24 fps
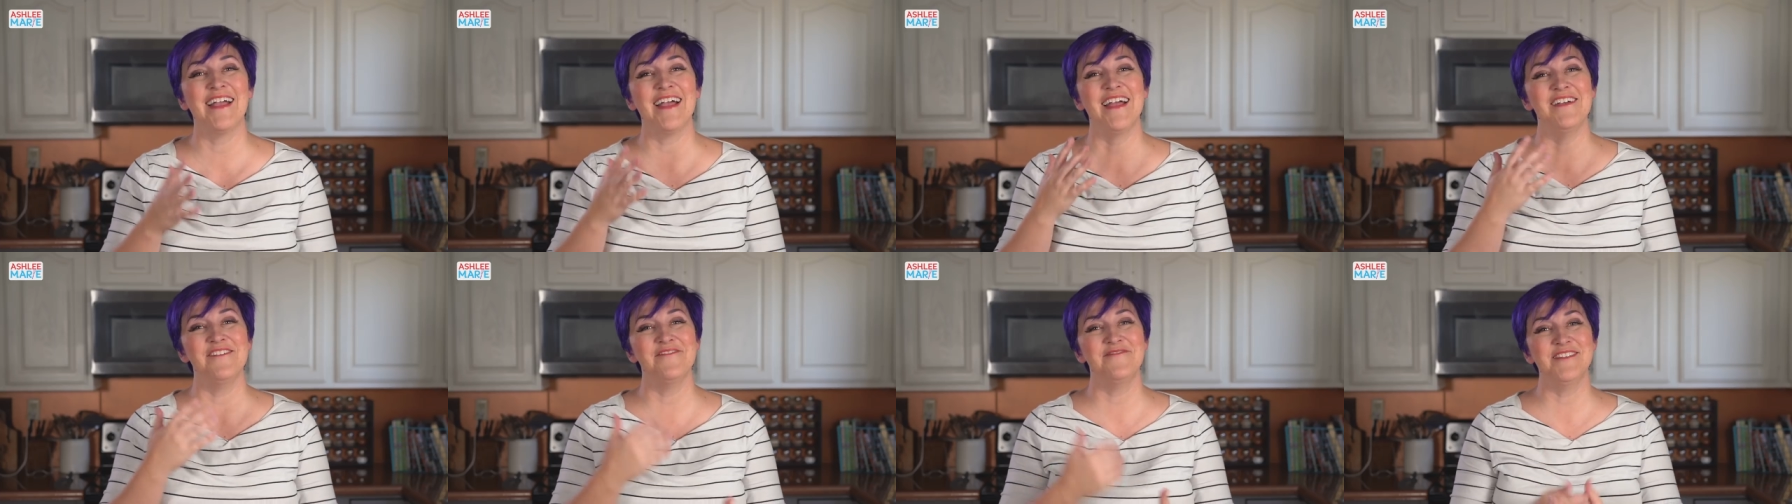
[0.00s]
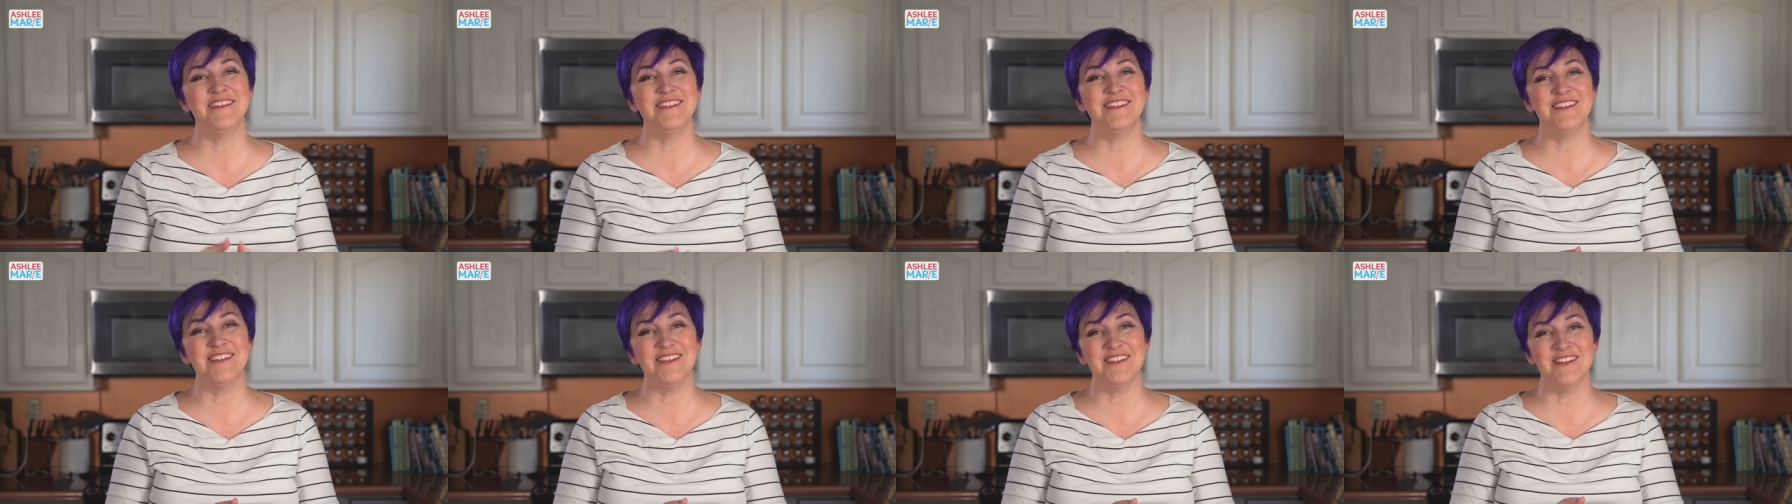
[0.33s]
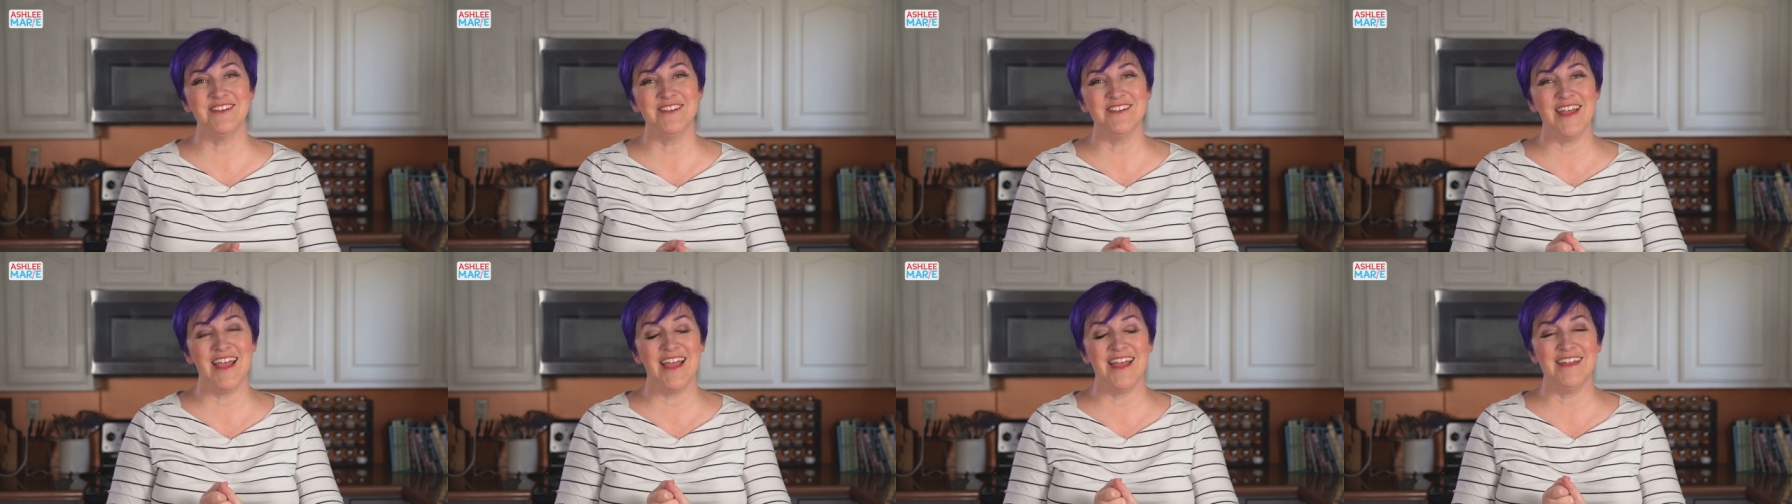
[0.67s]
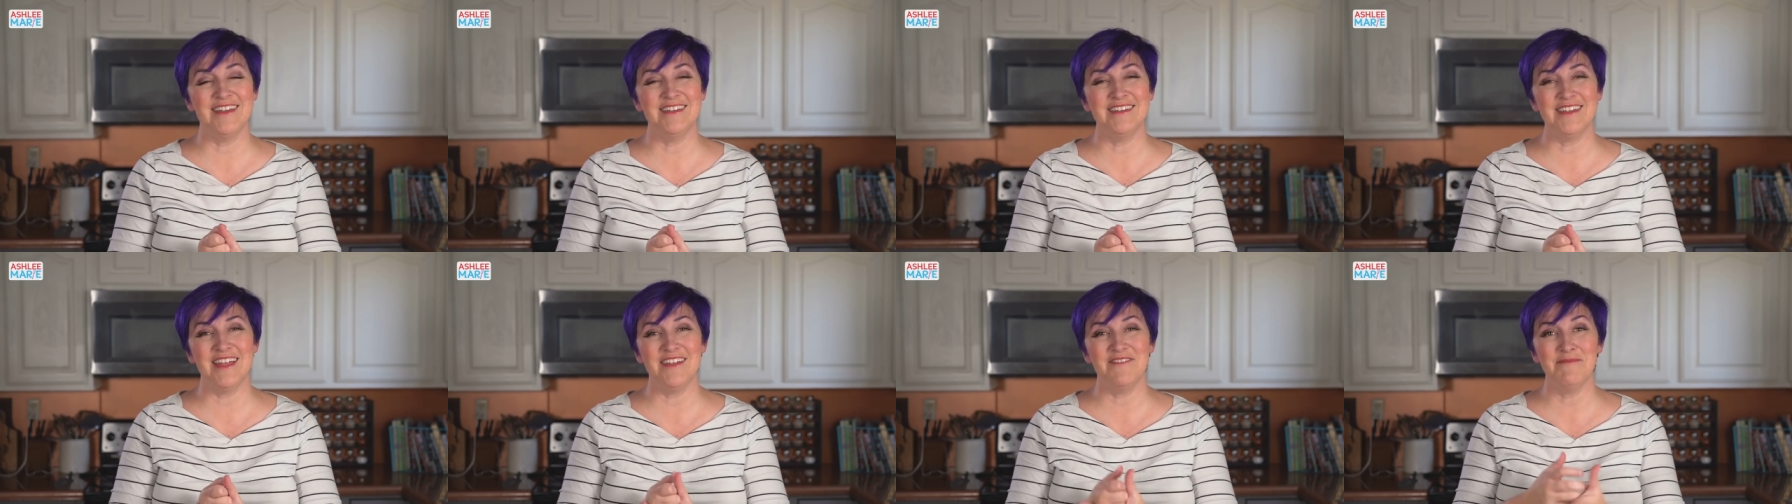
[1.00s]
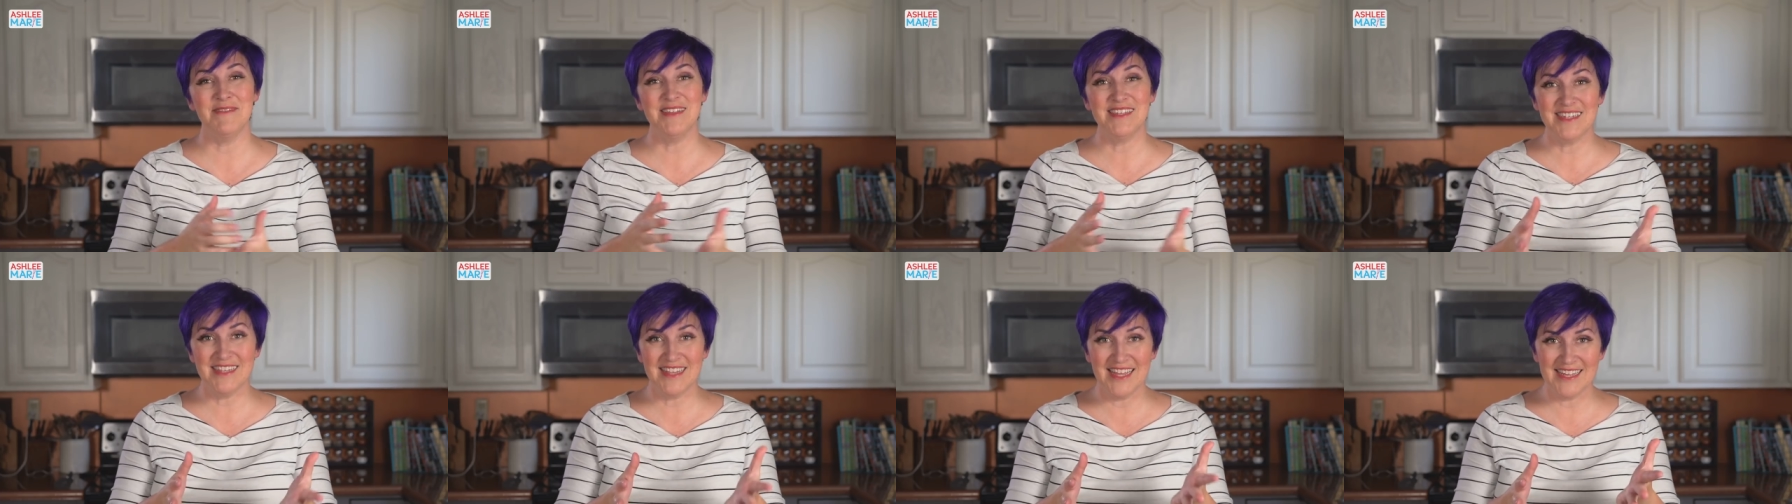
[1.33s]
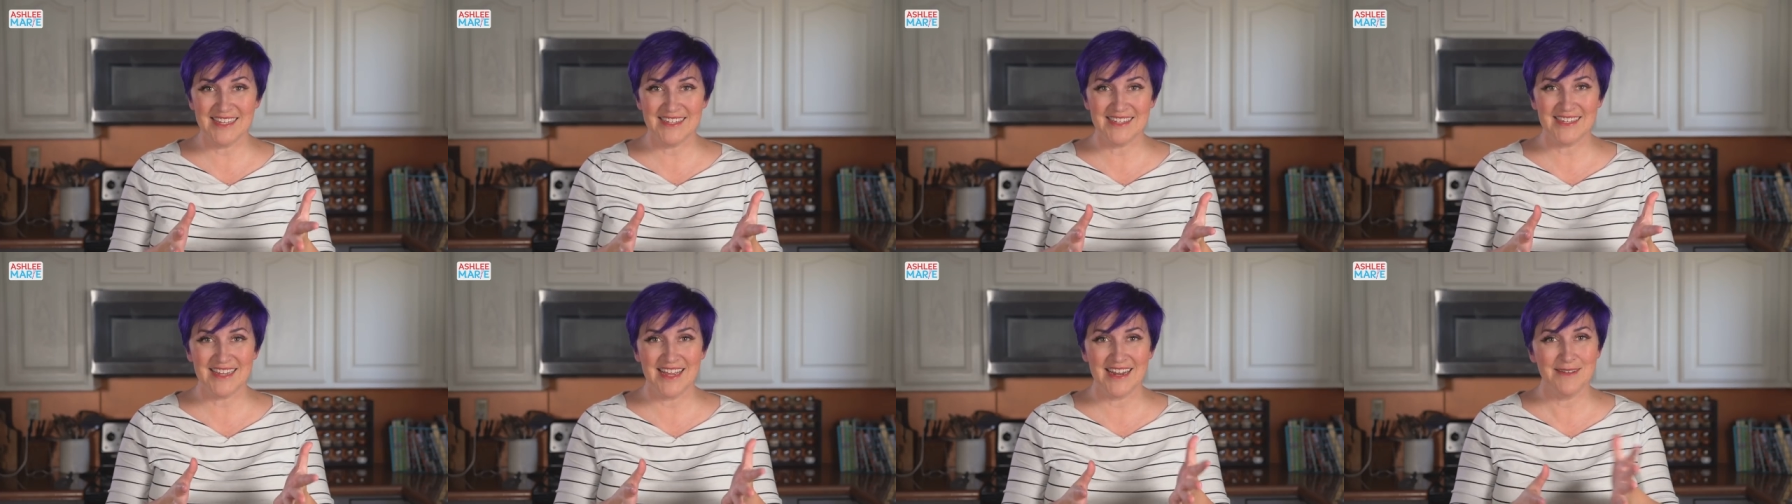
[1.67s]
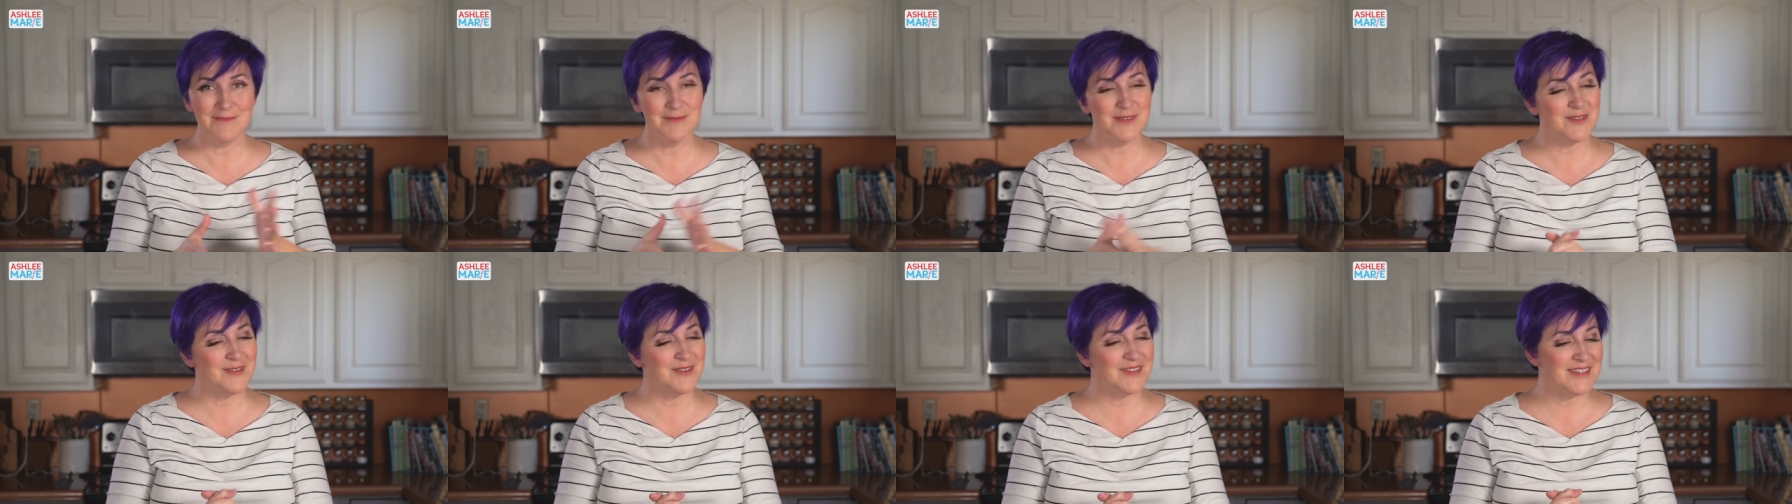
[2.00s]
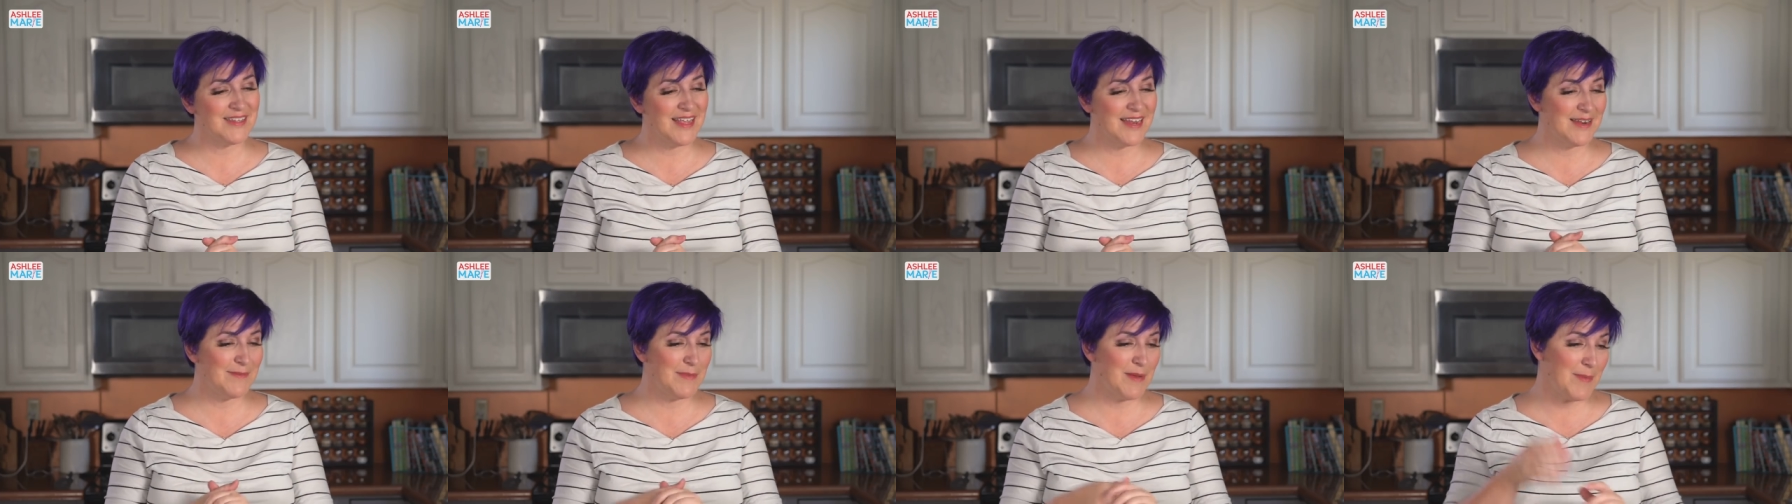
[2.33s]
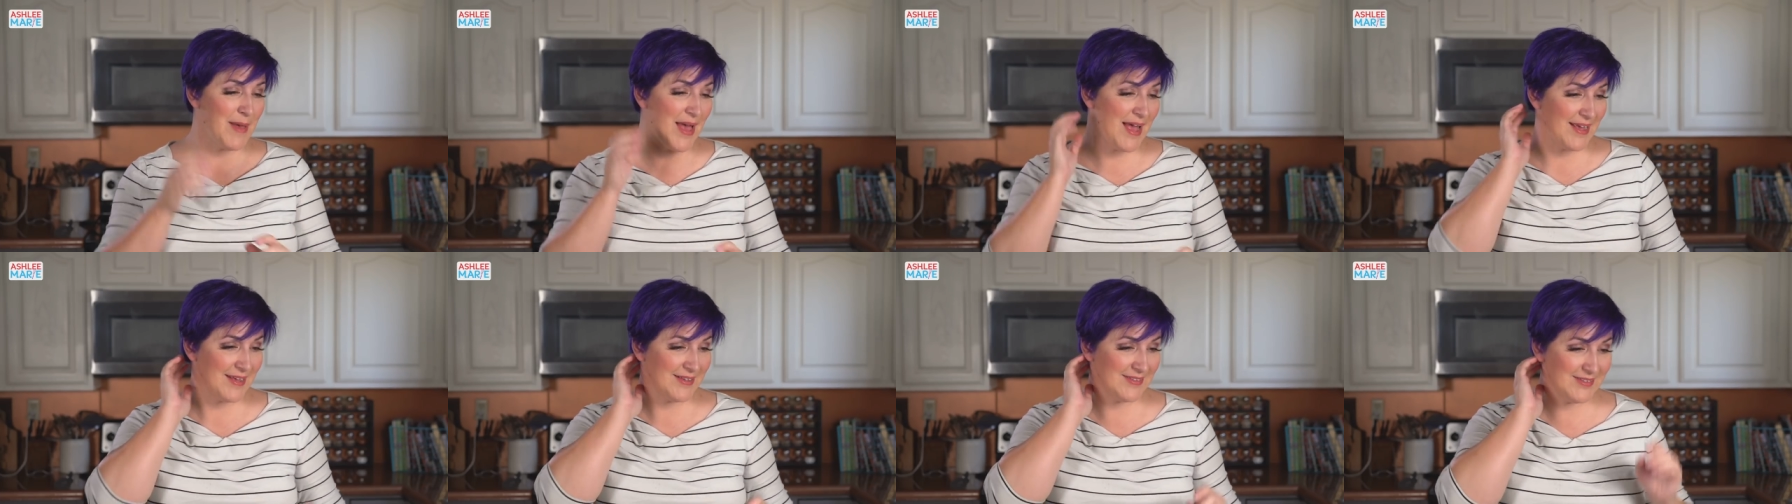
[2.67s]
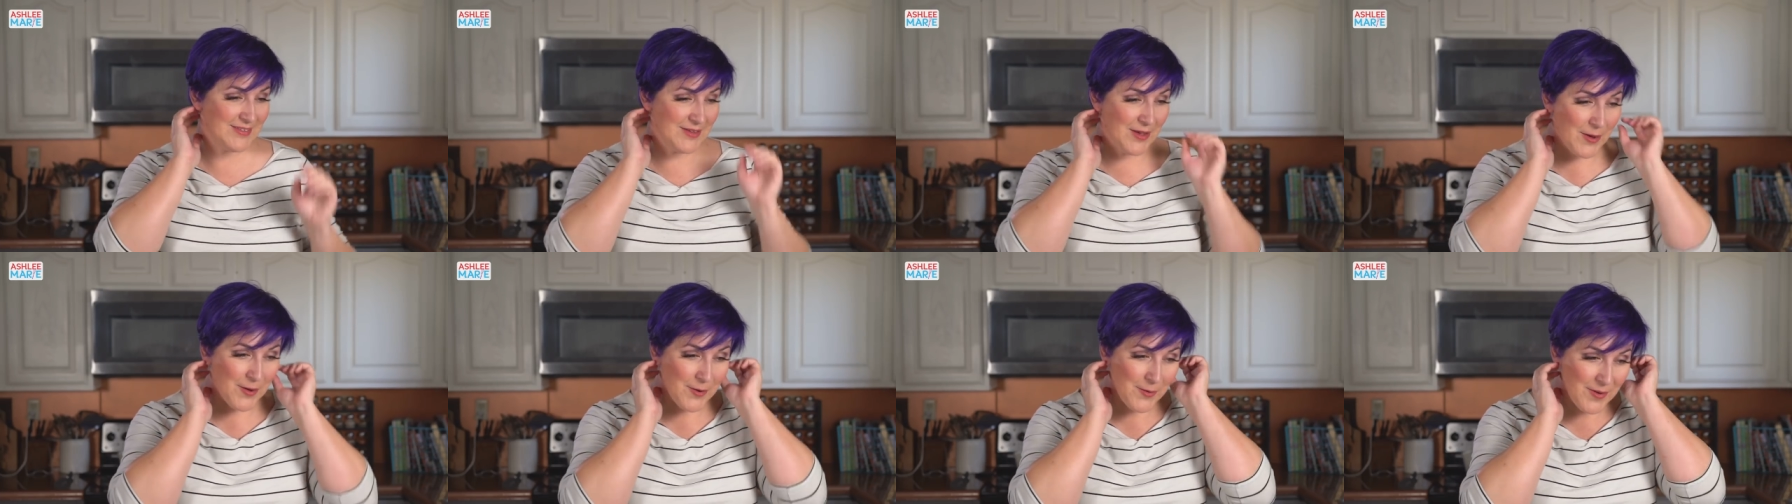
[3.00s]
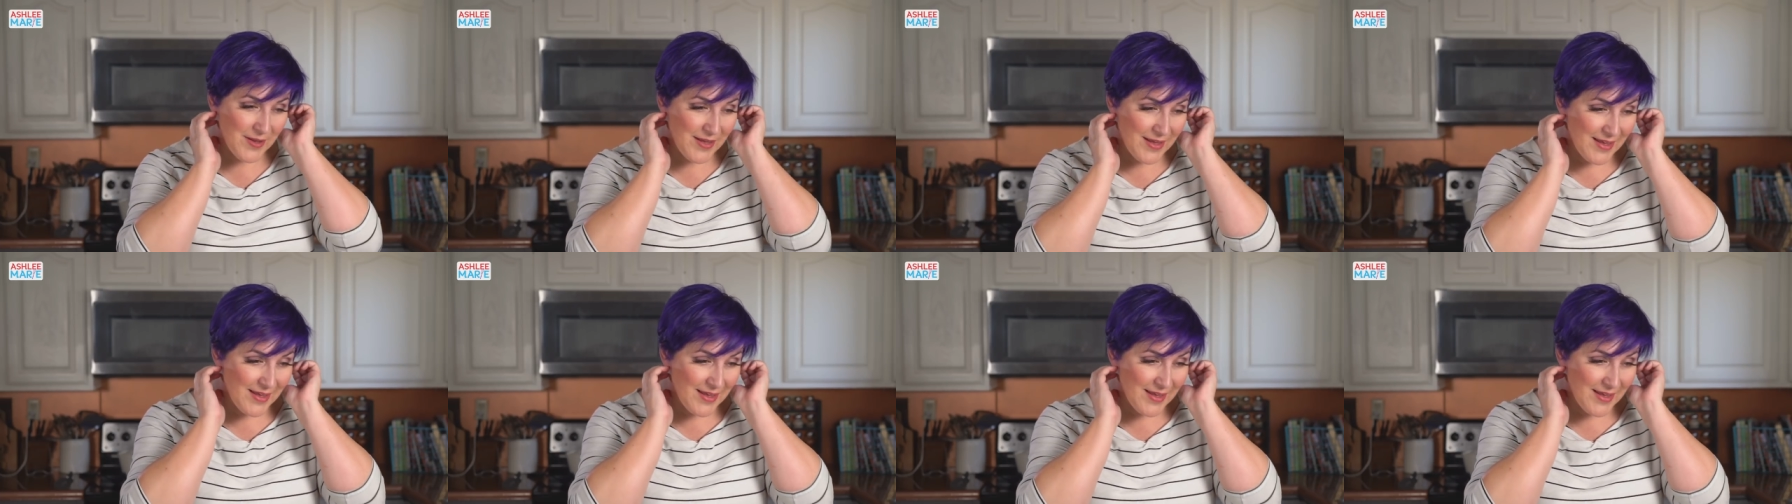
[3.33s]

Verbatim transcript: I've missed you and I've missed this, and I'm so excited to be back. So